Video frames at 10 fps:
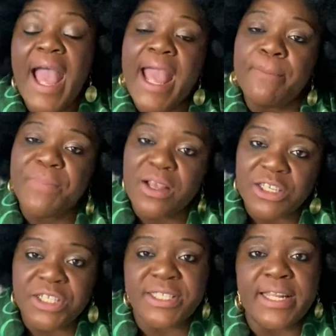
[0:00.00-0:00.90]
And
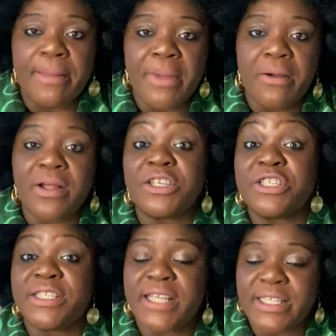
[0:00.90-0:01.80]
because she's in America, she
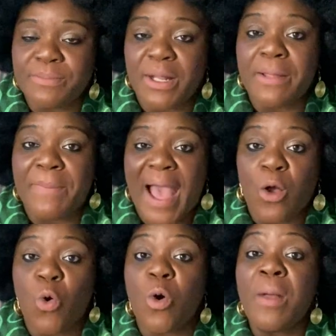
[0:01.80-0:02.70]
sends money
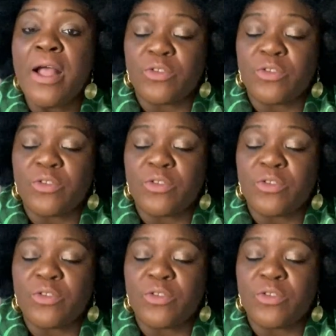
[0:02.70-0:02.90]
back home